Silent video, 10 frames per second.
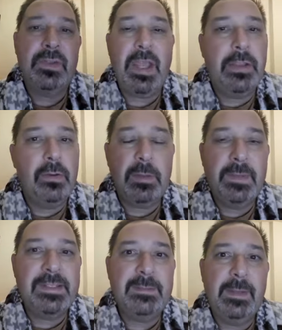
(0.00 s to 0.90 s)
yeah, you can
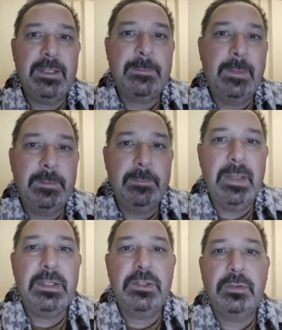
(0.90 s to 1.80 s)
mix and match, but
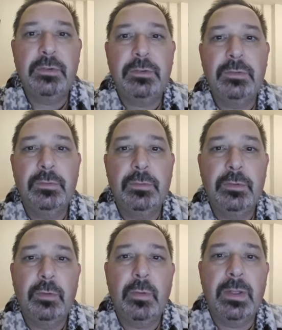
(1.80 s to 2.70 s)
make sure to, you
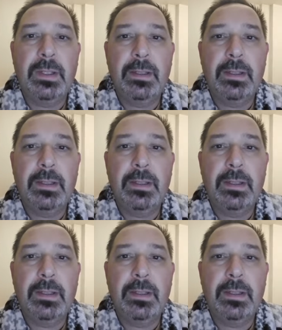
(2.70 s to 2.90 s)
know,